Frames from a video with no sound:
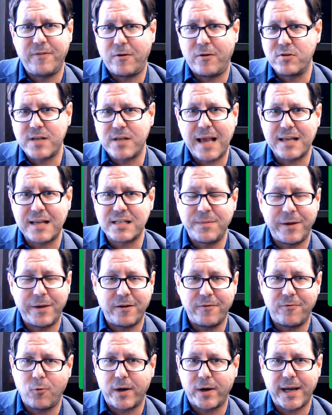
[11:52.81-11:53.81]
I was asked to make a
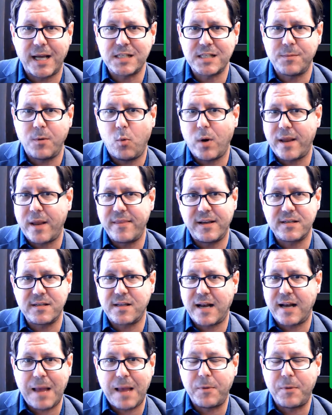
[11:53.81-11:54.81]
forecast about what I think is
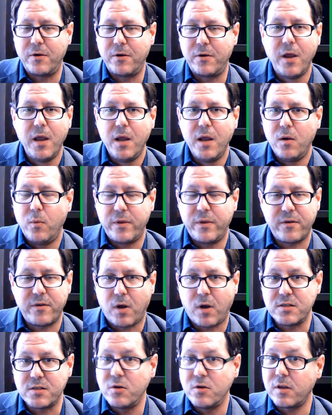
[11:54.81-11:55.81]
going to happen with
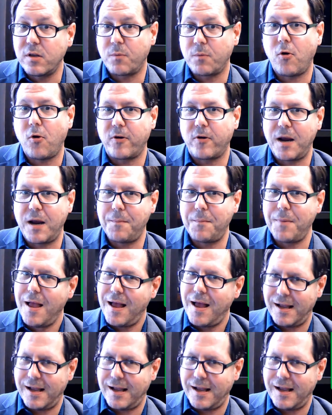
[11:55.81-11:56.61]
Iran's nuclear program,